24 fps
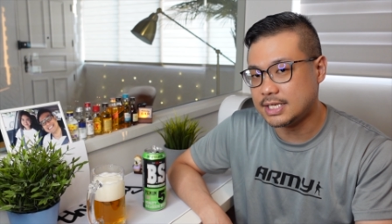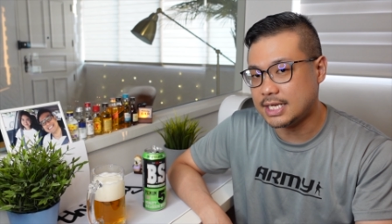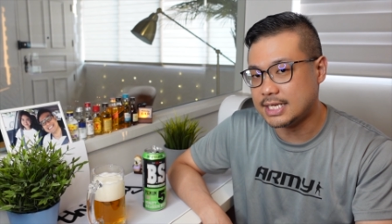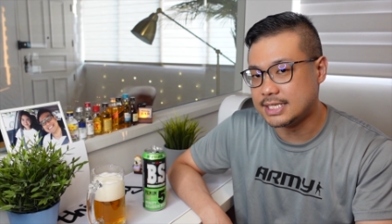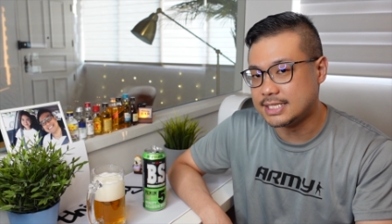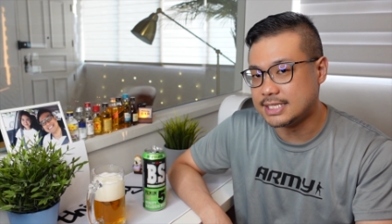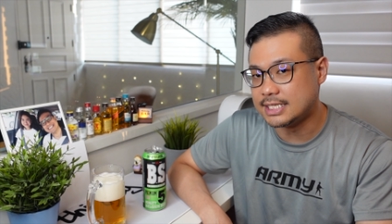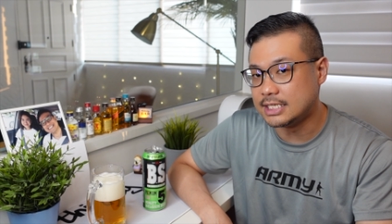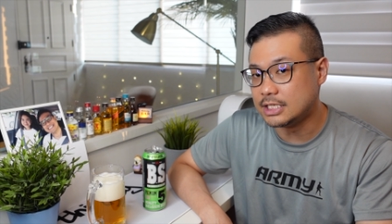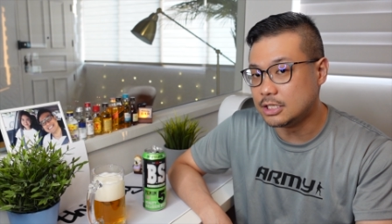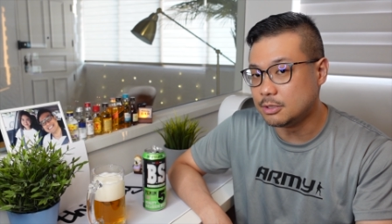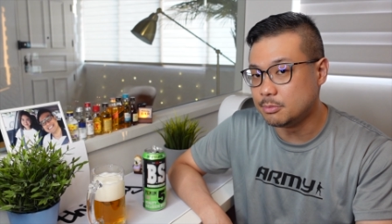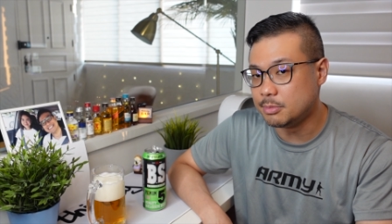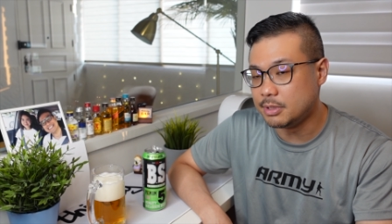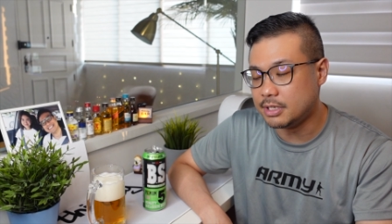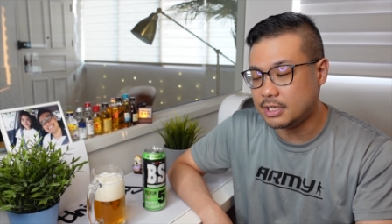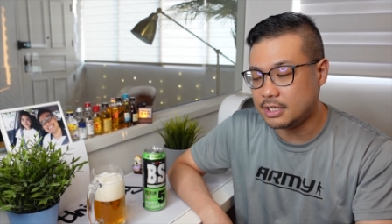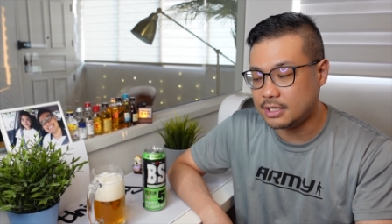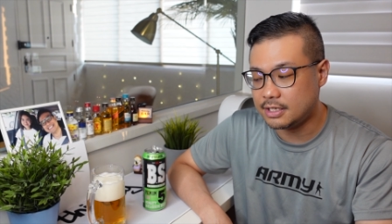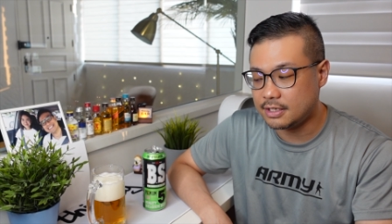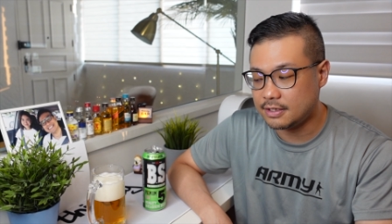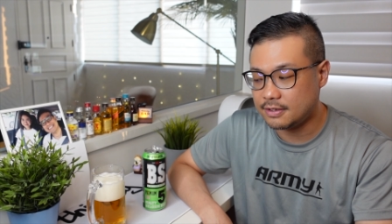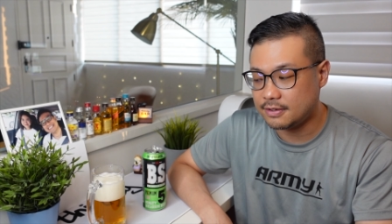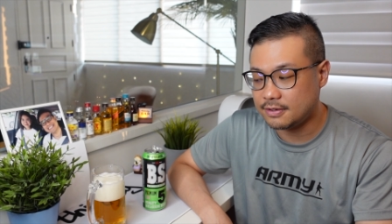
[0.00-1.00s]
as a little bit
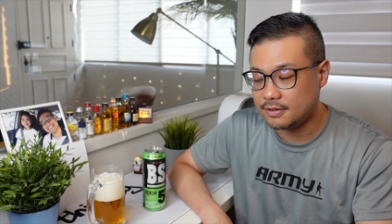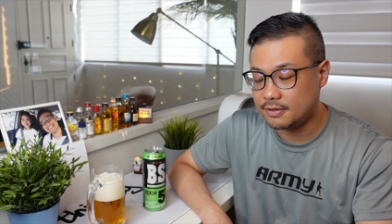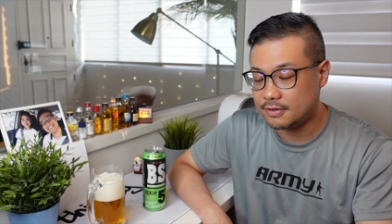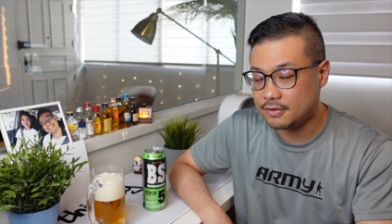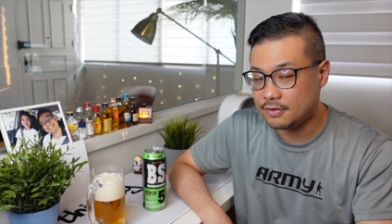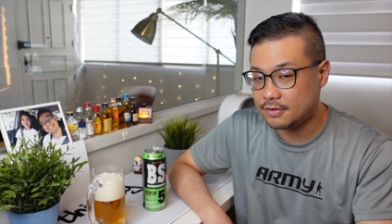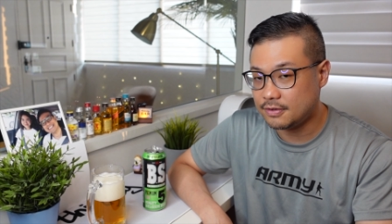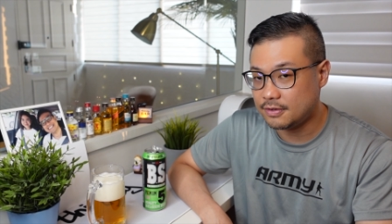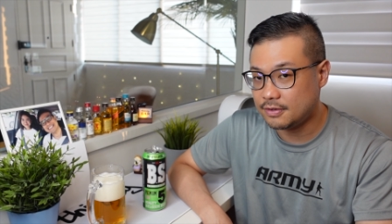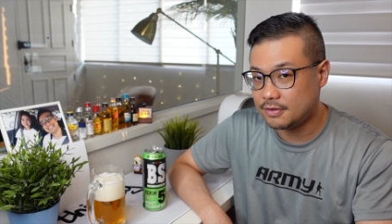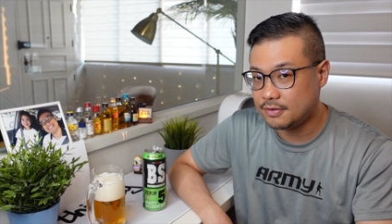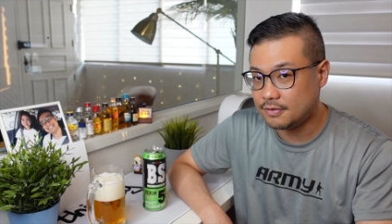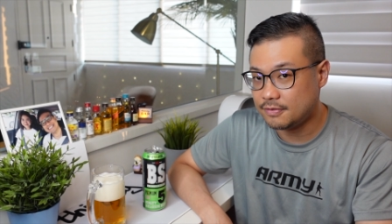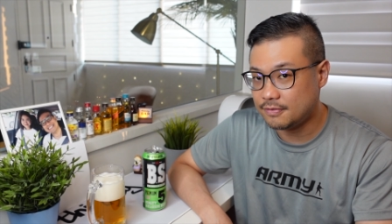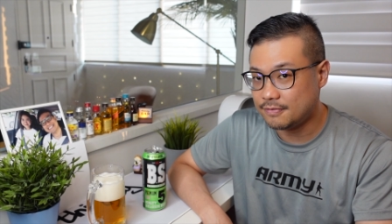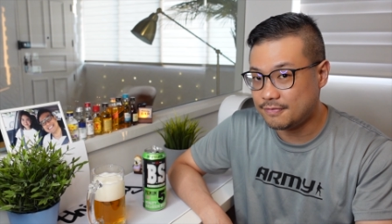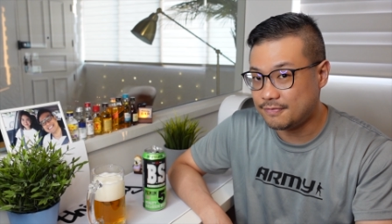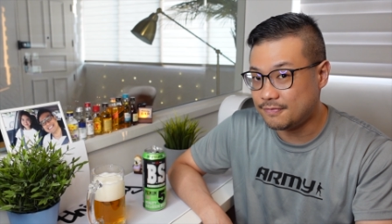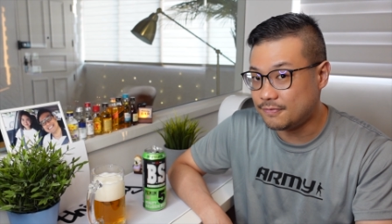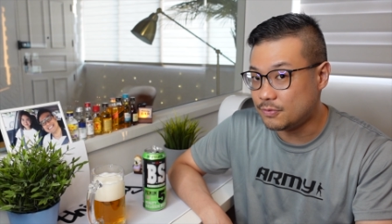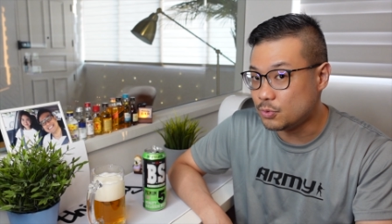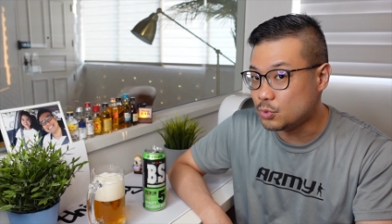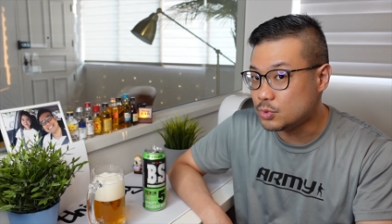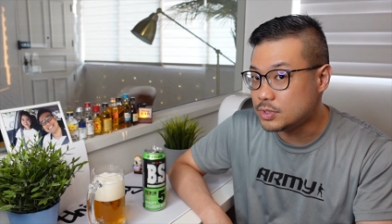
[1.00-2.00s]

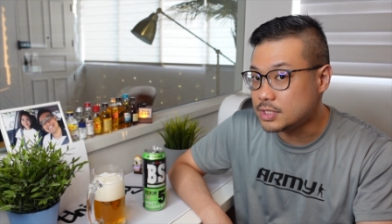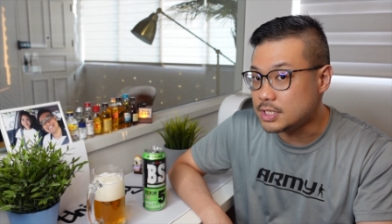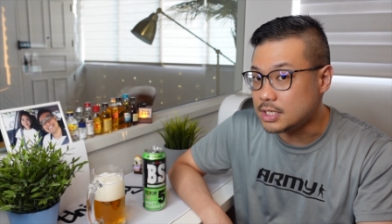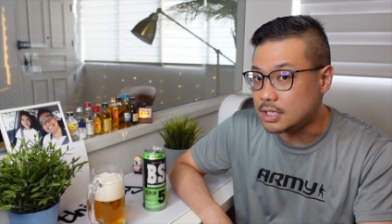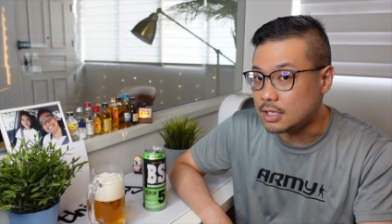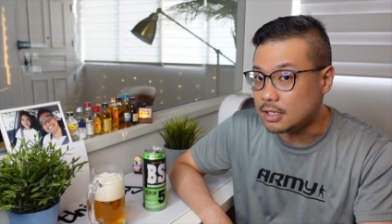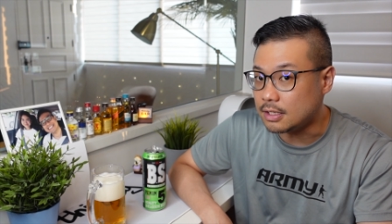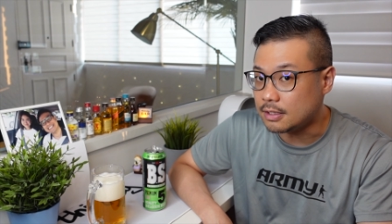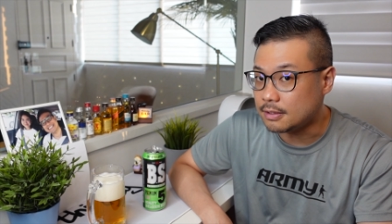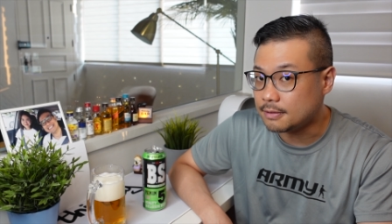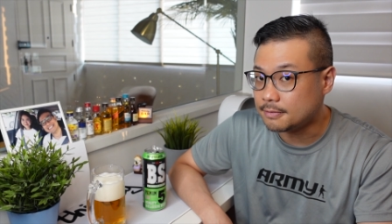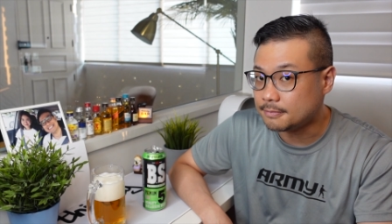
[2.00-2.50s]
fruity.